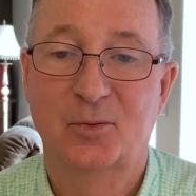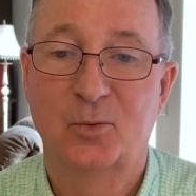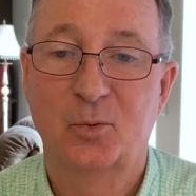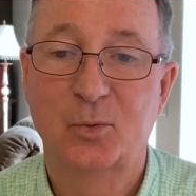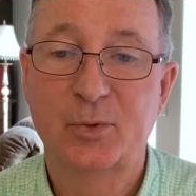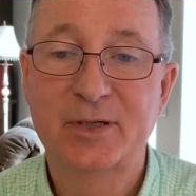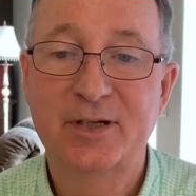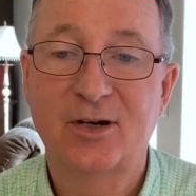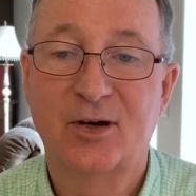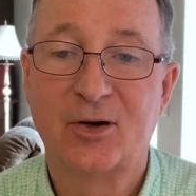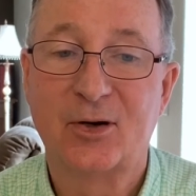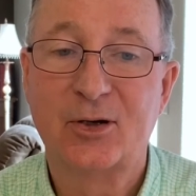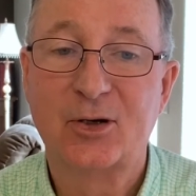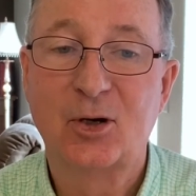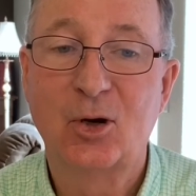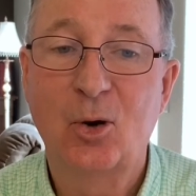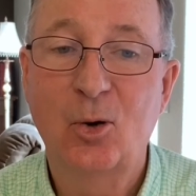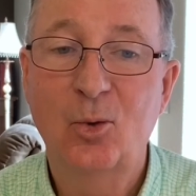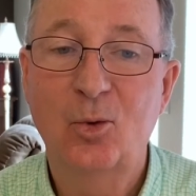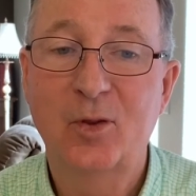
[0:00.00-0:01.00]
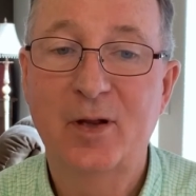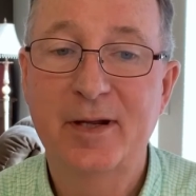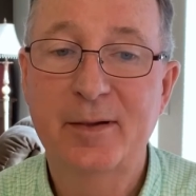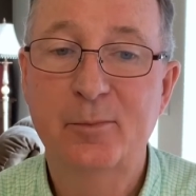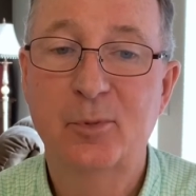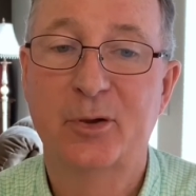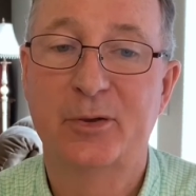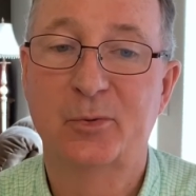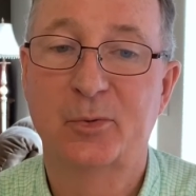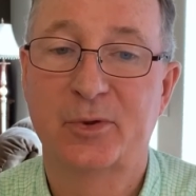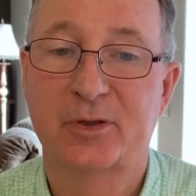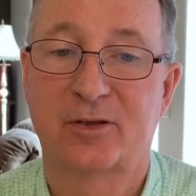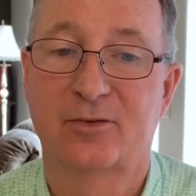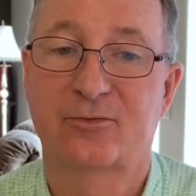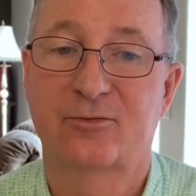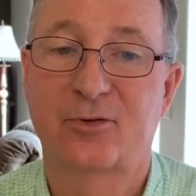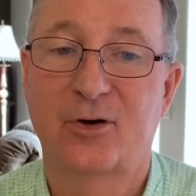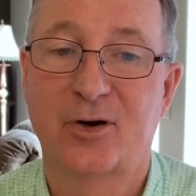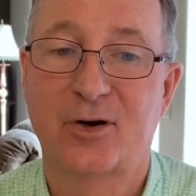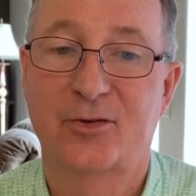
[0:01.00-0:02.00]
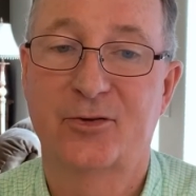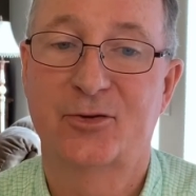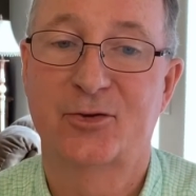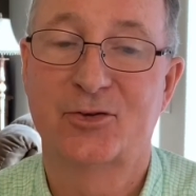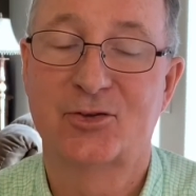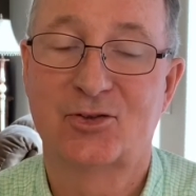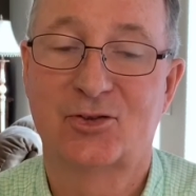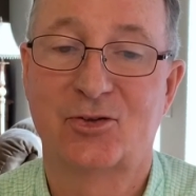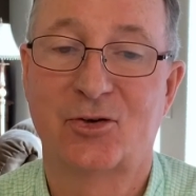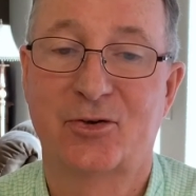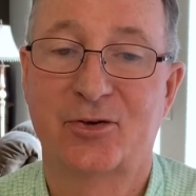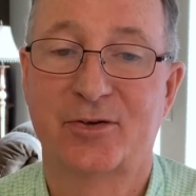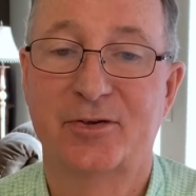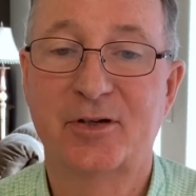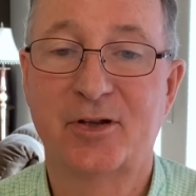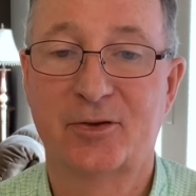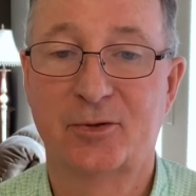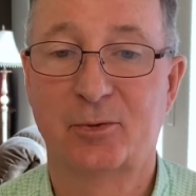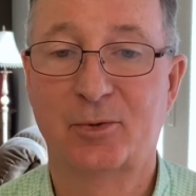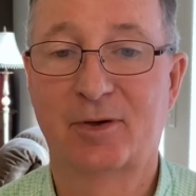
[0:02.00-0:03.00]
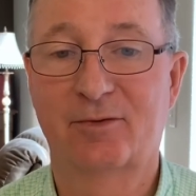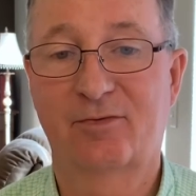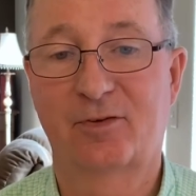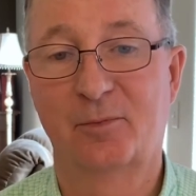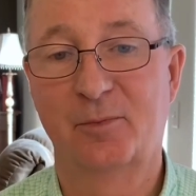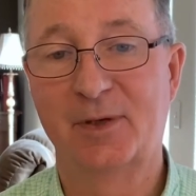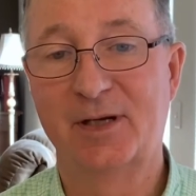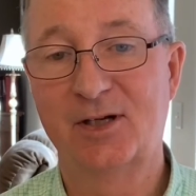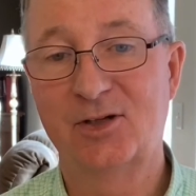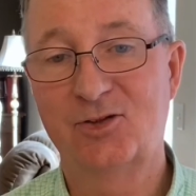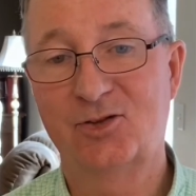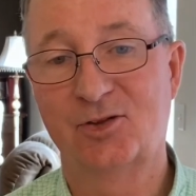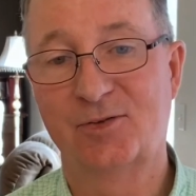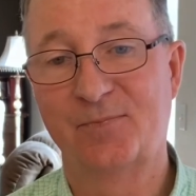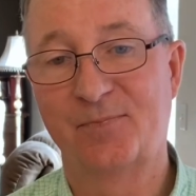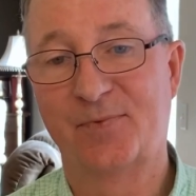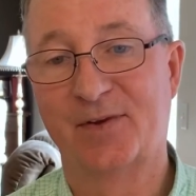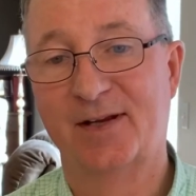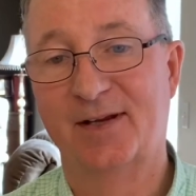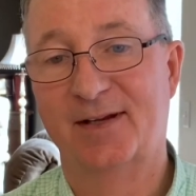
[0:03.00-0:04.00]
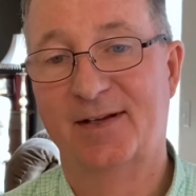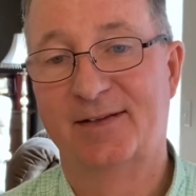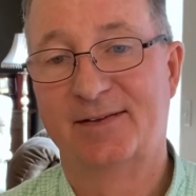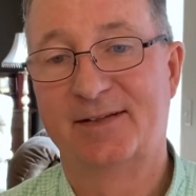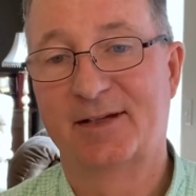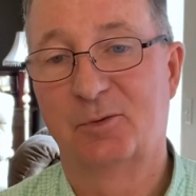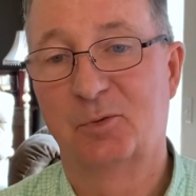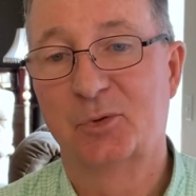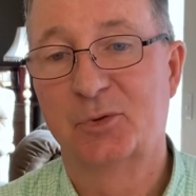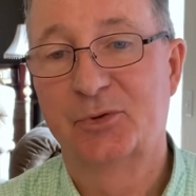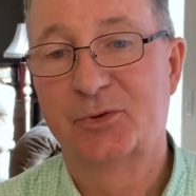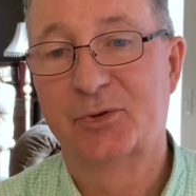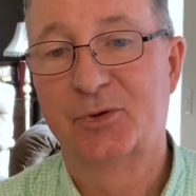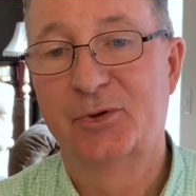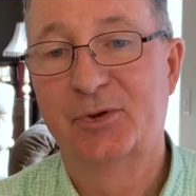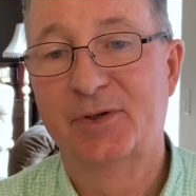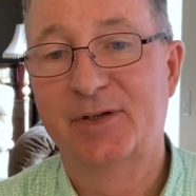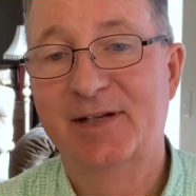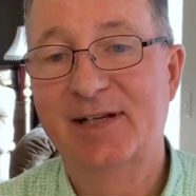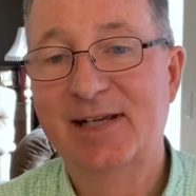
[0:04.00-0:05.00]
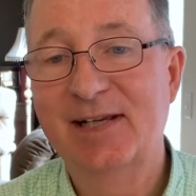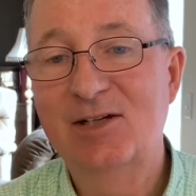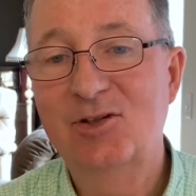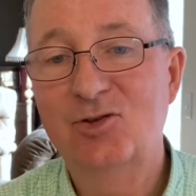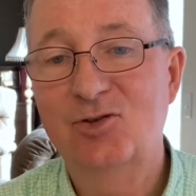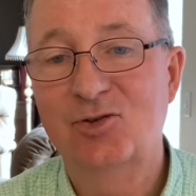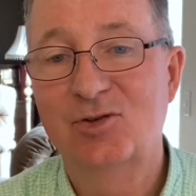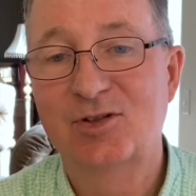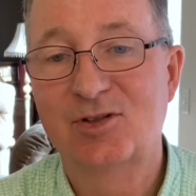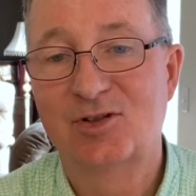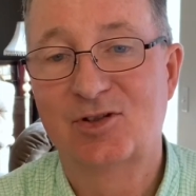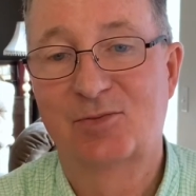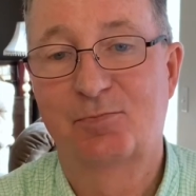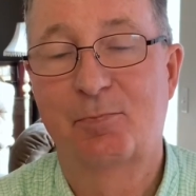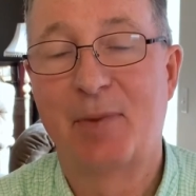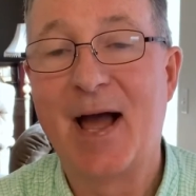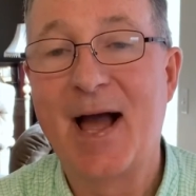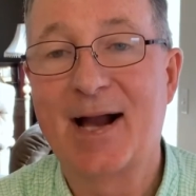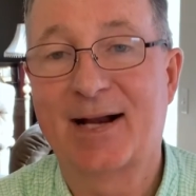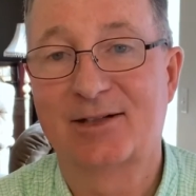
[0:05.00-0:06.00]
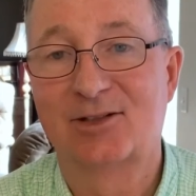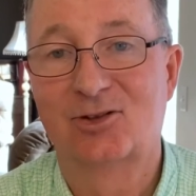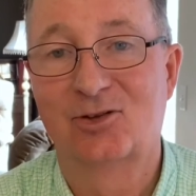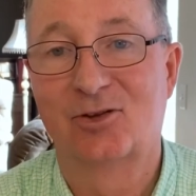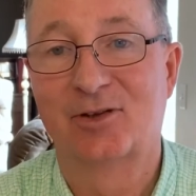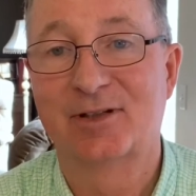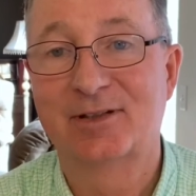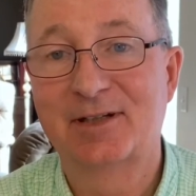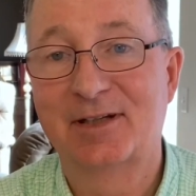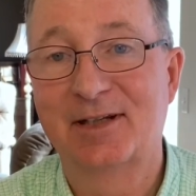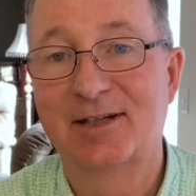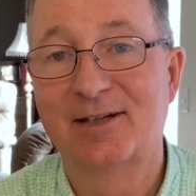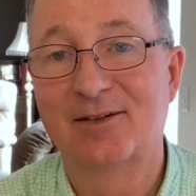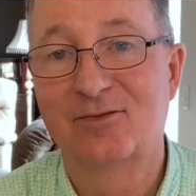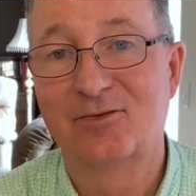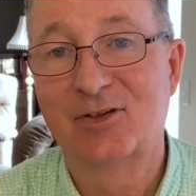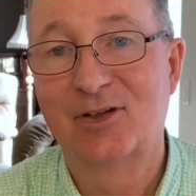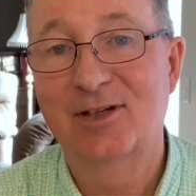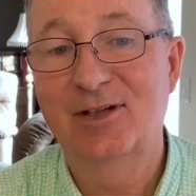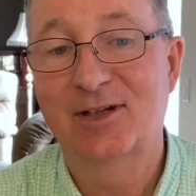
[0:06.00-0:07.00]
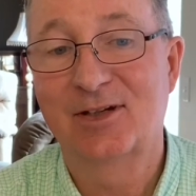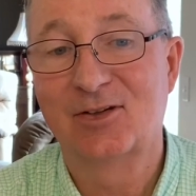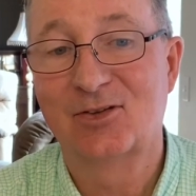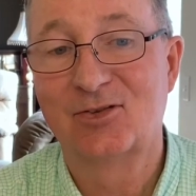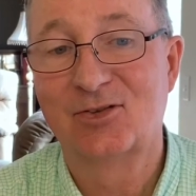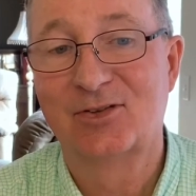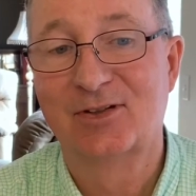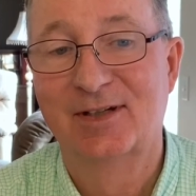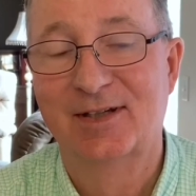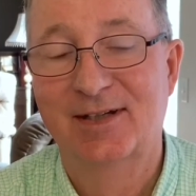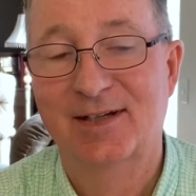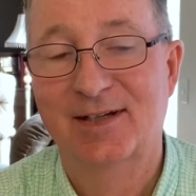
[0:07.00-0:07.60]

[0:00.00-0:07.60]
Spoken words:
We are co-laboring with the Father to start another reformation that will turn nations back to the King of Kings.